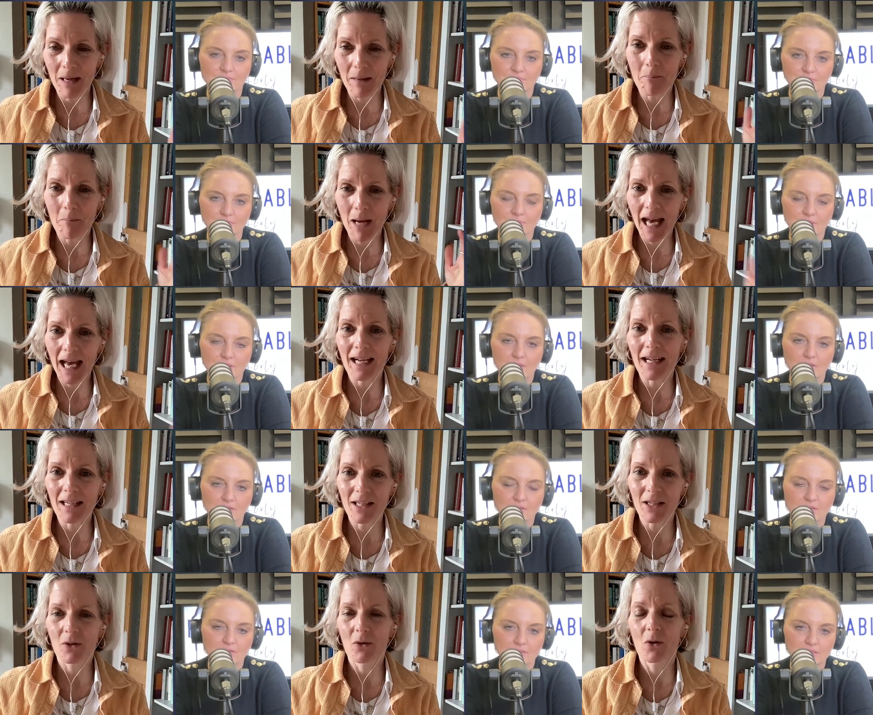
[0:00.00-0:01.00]
Speaker 1: being
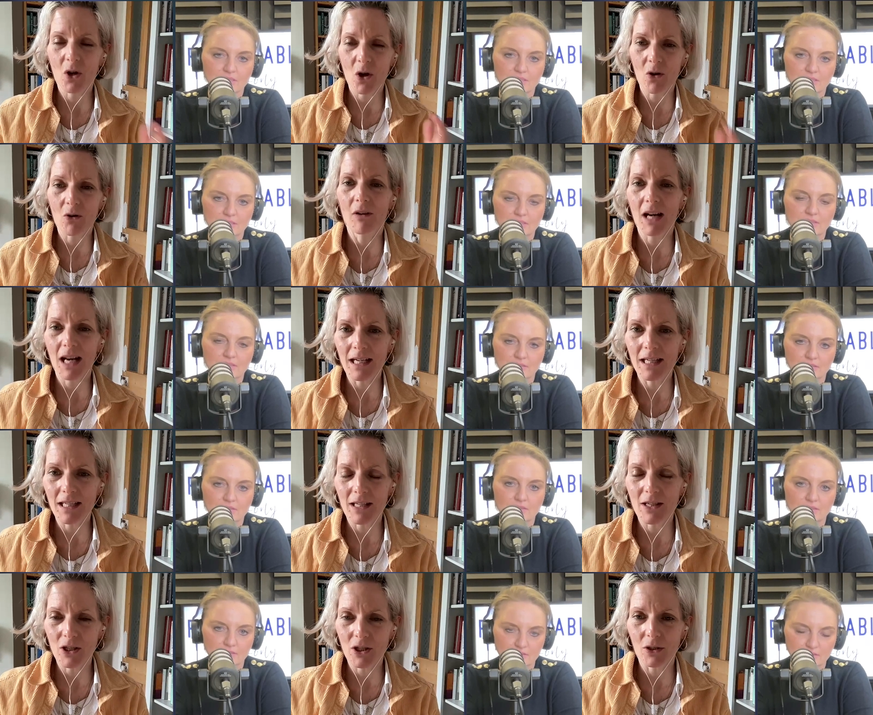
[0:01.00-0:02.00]
pegged or
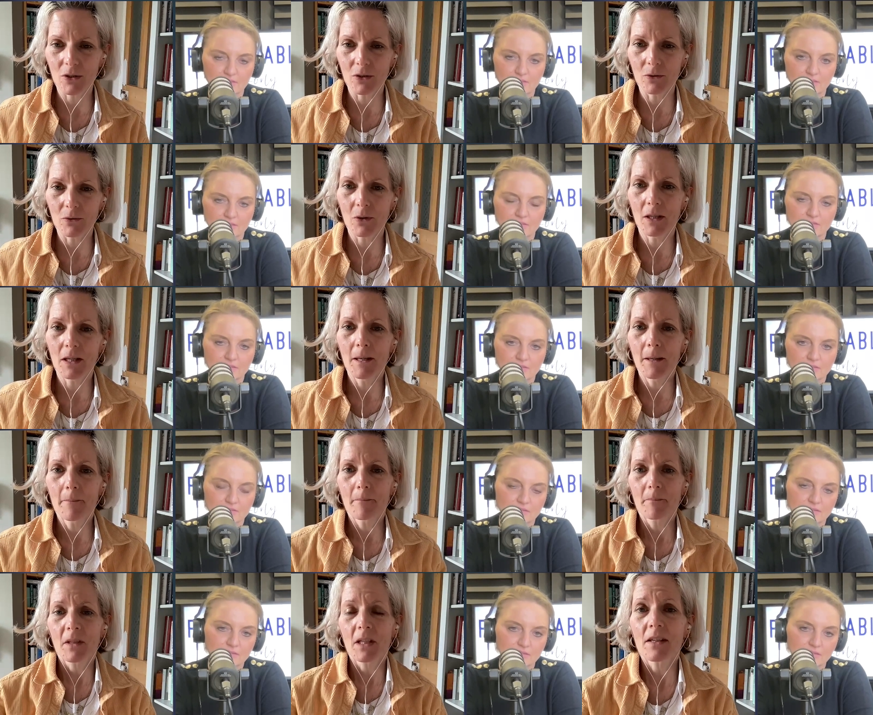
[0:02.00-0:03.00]
correlated to
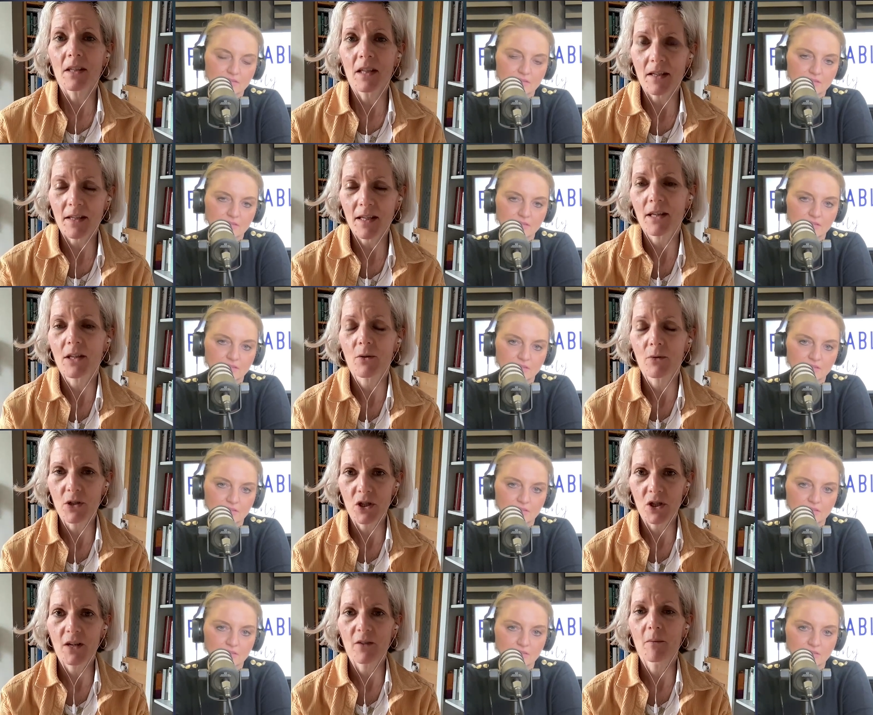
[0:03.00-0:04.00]
success or
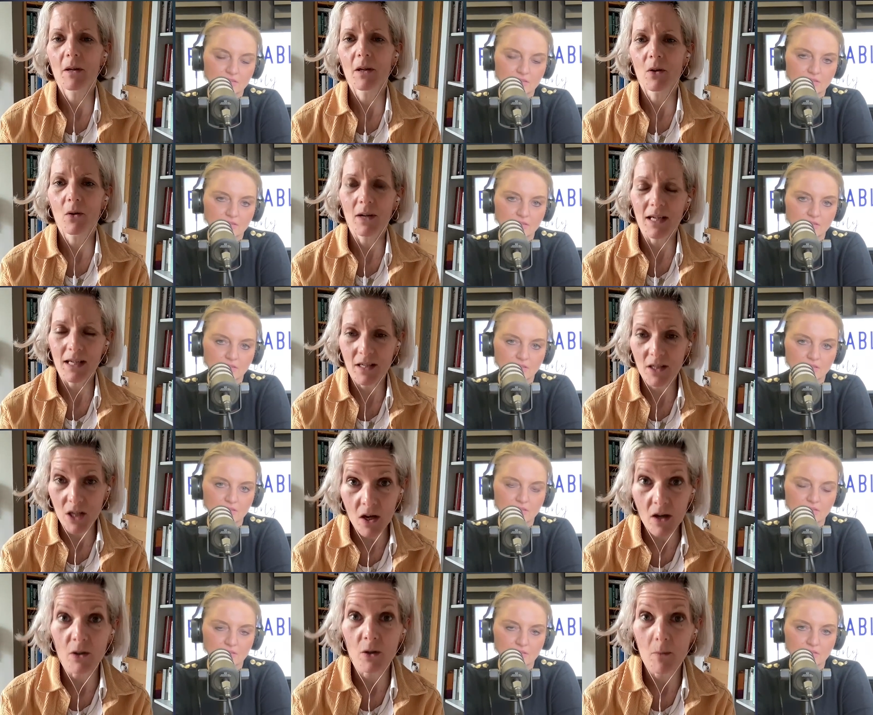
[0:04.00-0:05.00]
achievement or
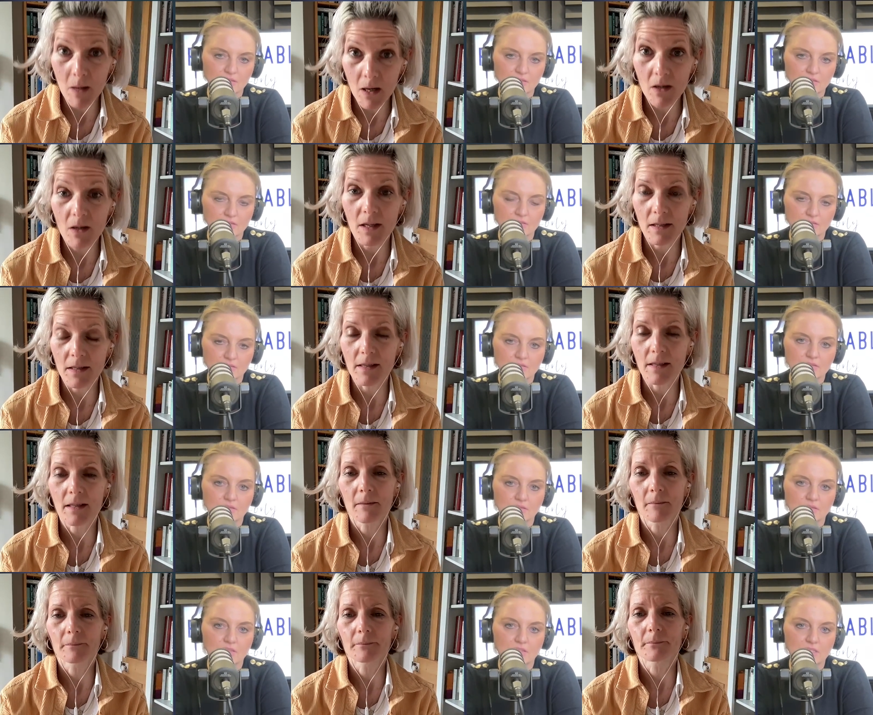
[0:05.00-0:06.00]
external markers.
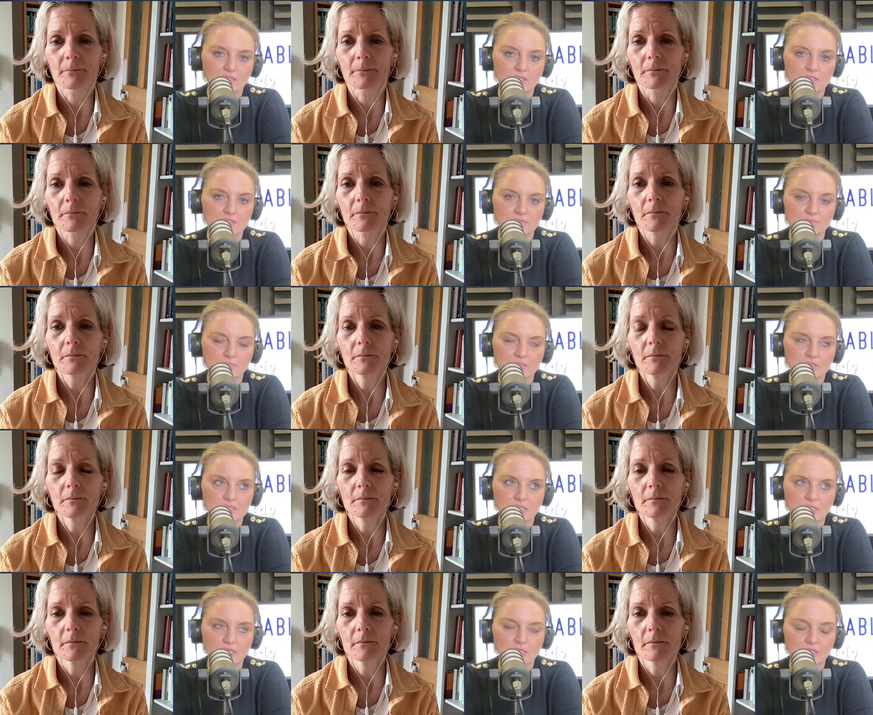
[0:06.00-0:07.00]
Speaker 2: Yes,
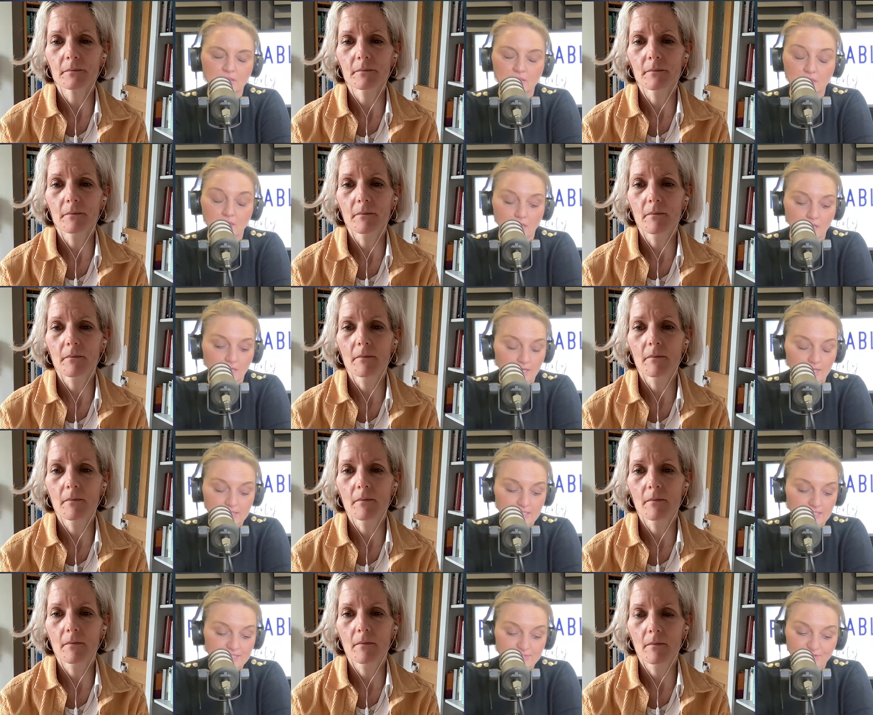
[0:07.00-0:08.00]
exactly. It's,
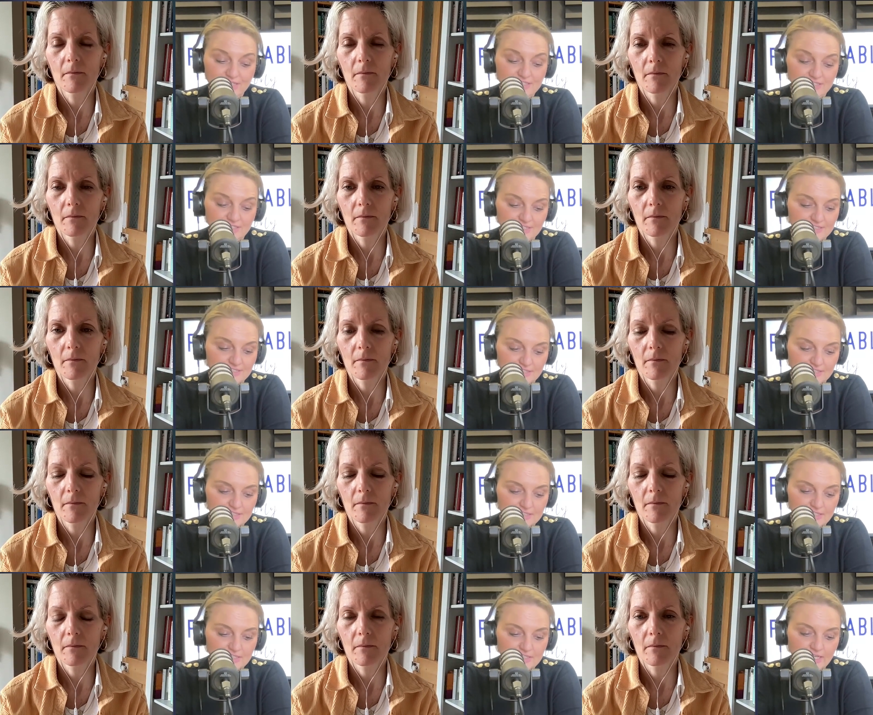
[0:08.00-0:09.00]
it's fascinating,
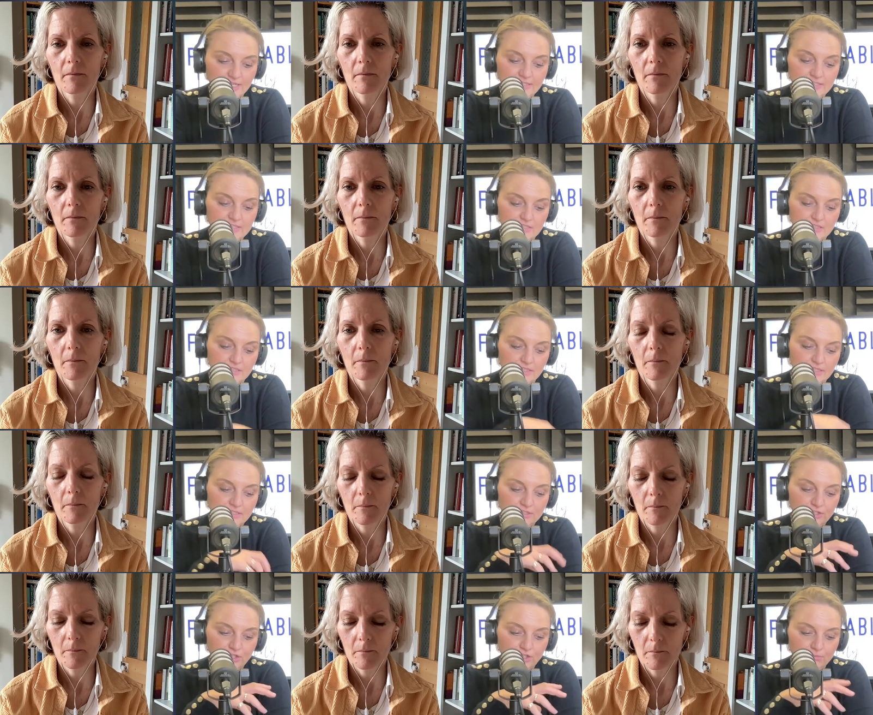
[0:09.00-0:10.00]
isn't it? And in
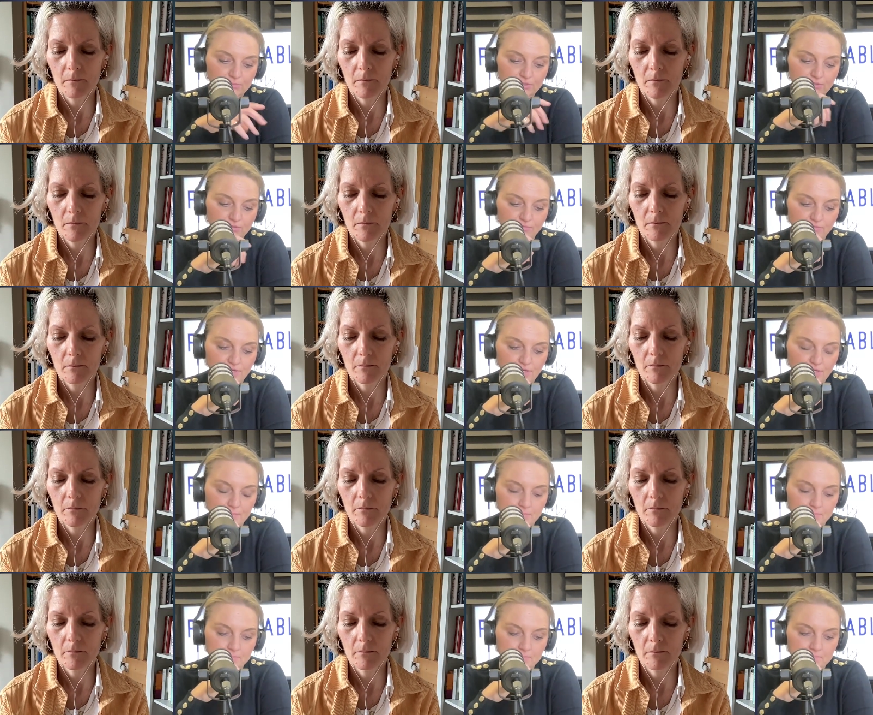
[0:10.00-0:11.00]
terms of,
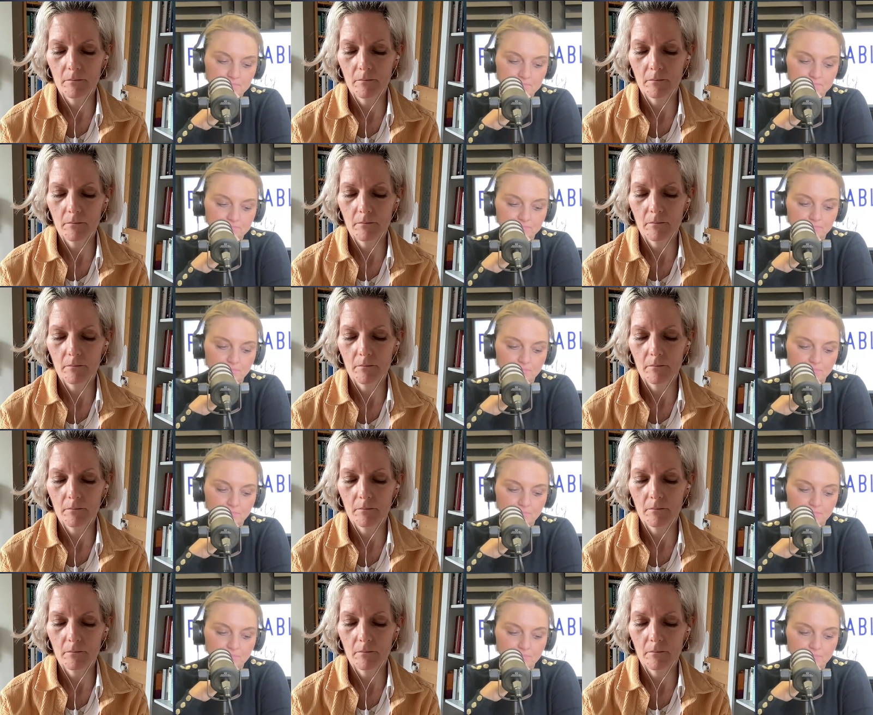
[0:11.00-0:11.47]
um,